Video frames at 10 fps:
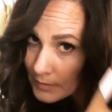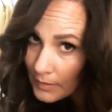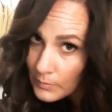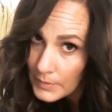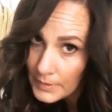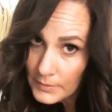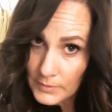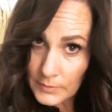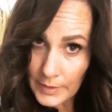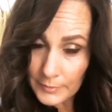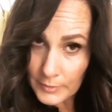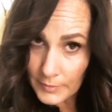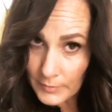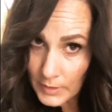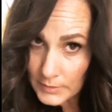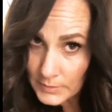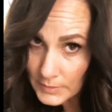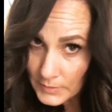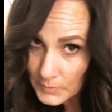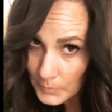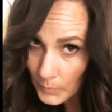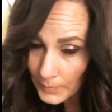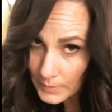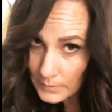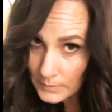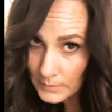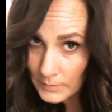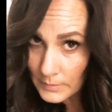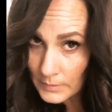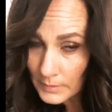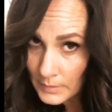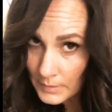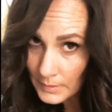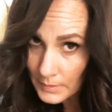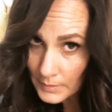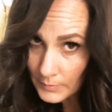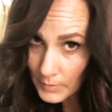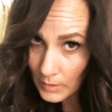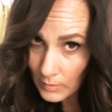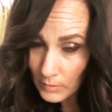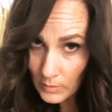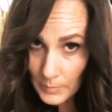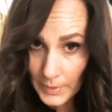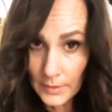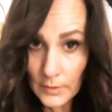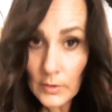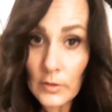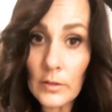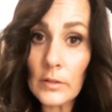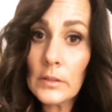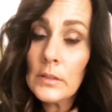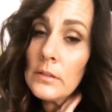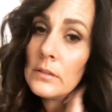Now what I do after I've gotten to this point, I've got all my hair curled.